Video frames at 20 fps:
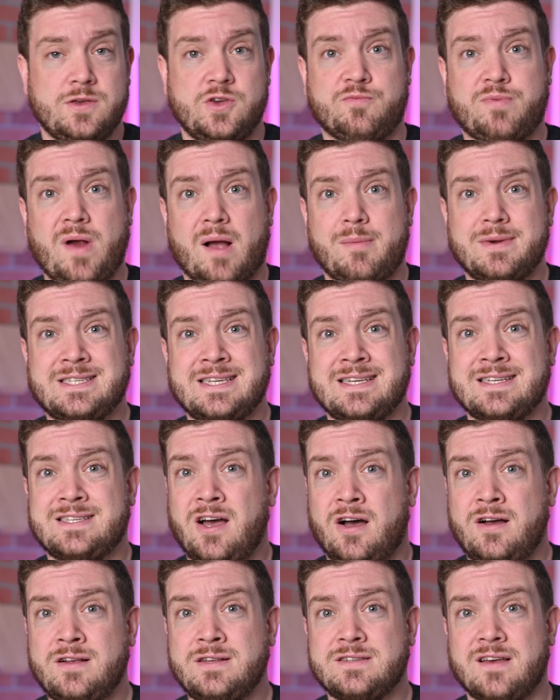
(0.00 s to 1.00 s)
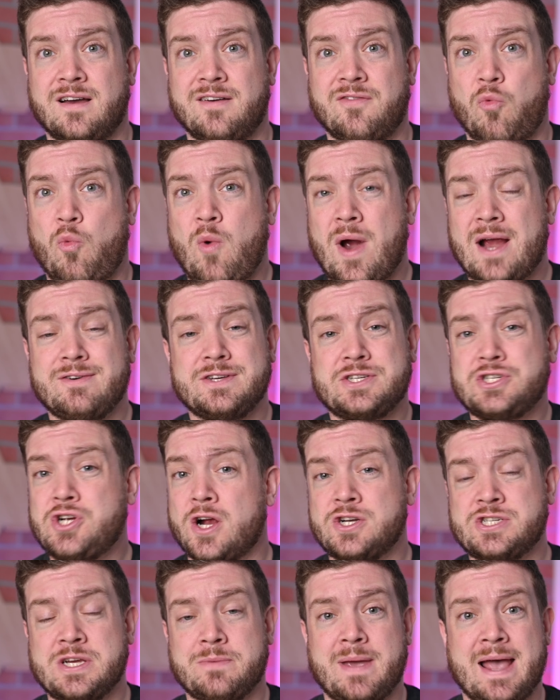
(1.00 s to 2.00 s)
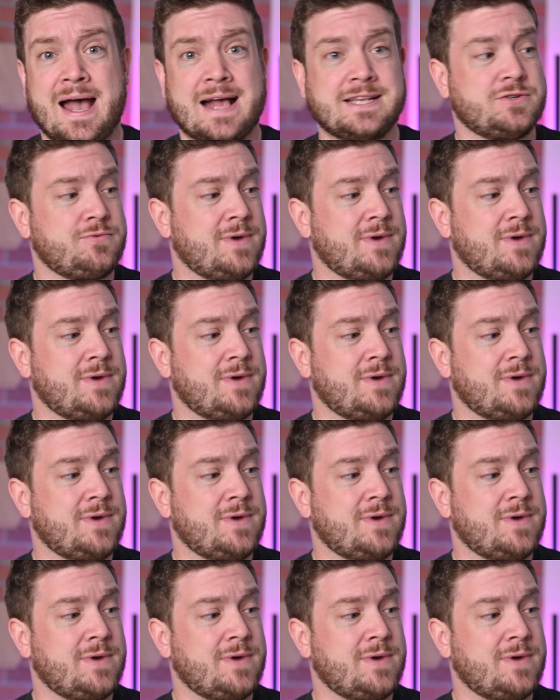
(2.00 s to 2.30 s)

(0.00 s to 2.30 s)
You've probably seen tons of wireless charging pads